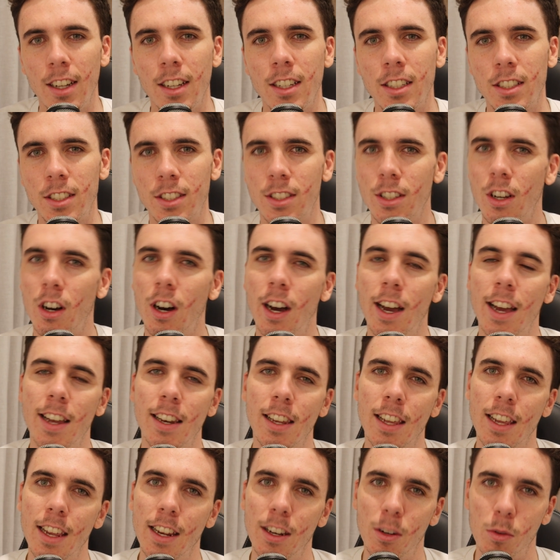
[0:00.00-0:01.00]

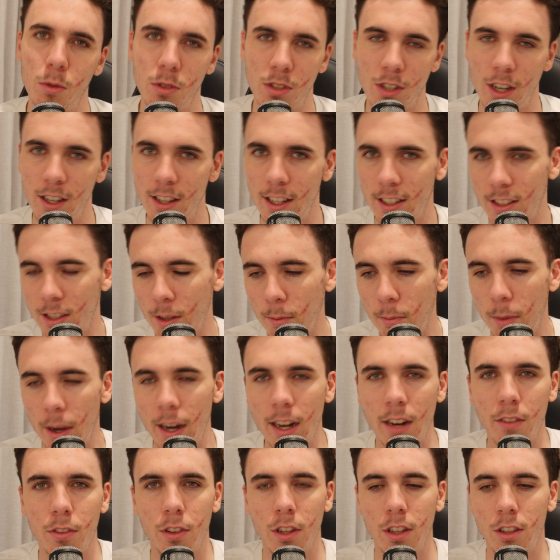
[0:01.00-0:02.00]
side into a side that's
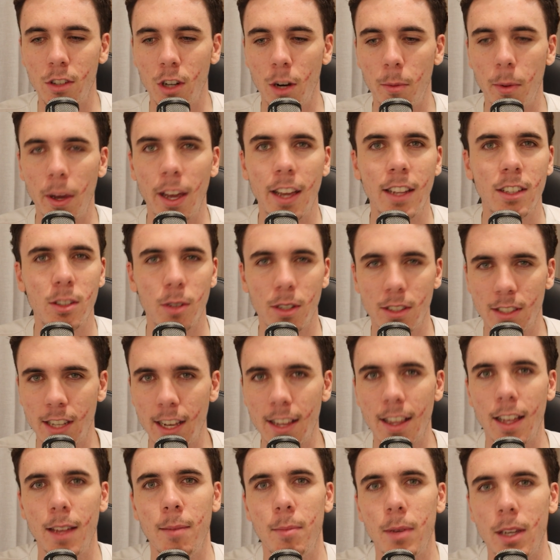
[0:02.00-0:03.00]
competing for the top 8. So I'd say
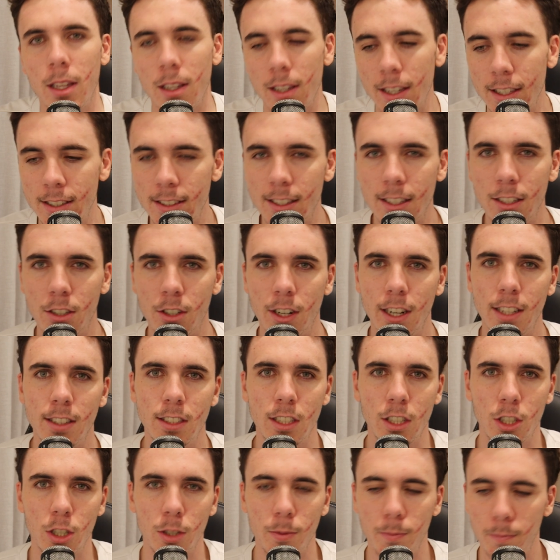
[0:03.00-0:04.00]
that'd be a list in
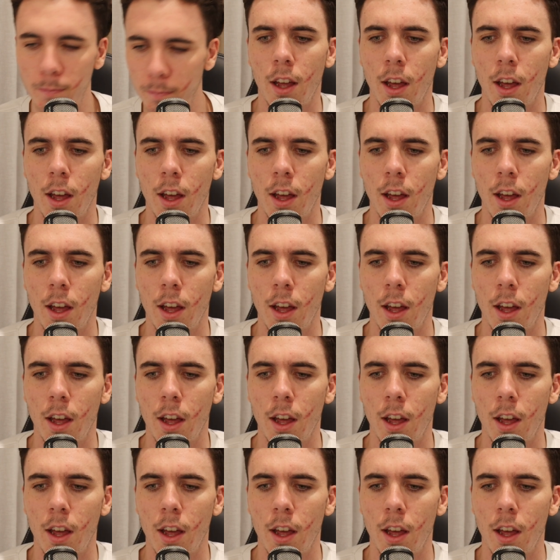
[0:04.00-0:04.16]
transition.